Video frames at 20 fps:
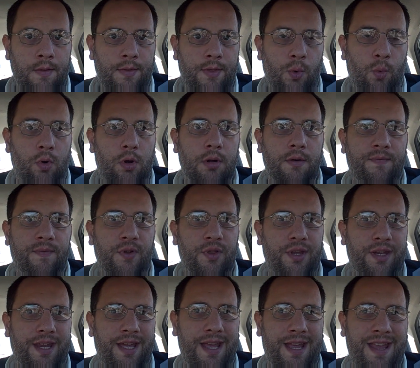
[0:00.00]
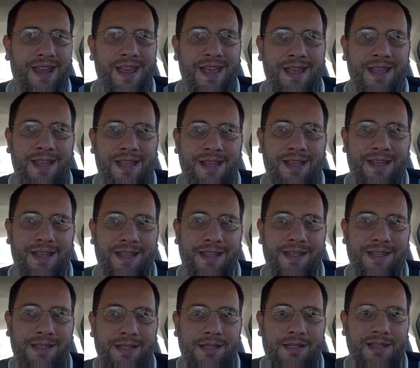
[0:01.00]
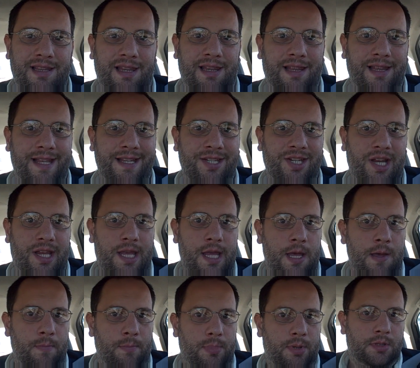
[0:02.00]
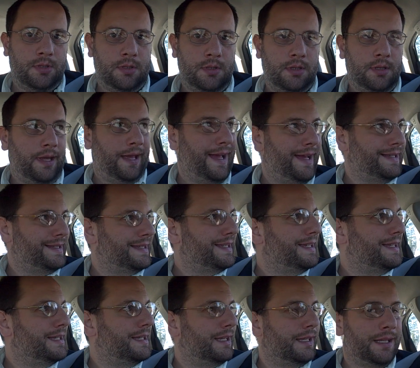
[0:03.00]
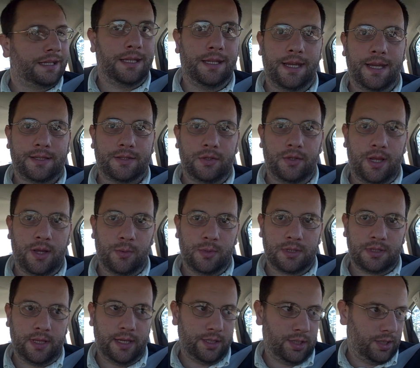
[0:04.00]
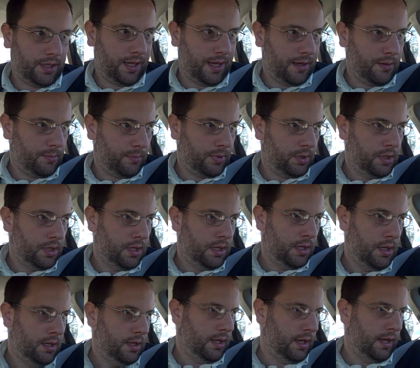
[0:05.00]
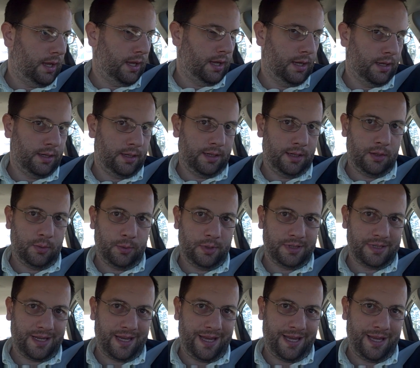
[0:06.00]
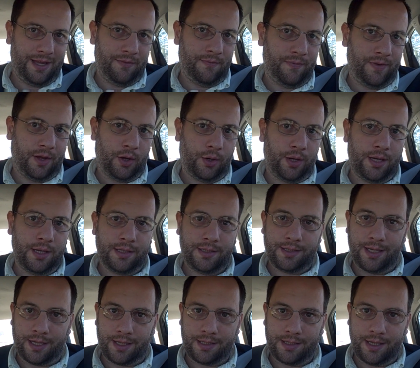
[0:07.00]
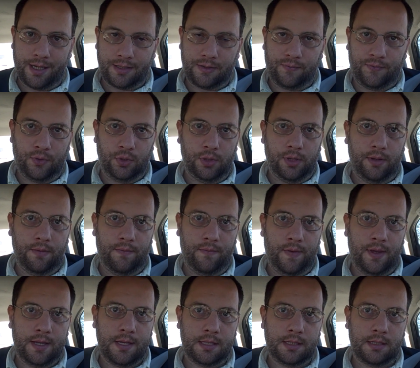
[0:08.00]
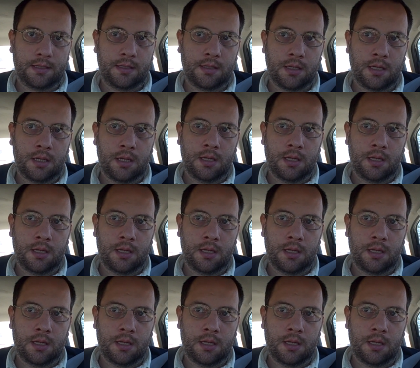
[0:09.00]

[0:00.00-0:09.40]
The word for the day is LegiCamp, as in yesterday was LegiCamp, and it was a very successful event.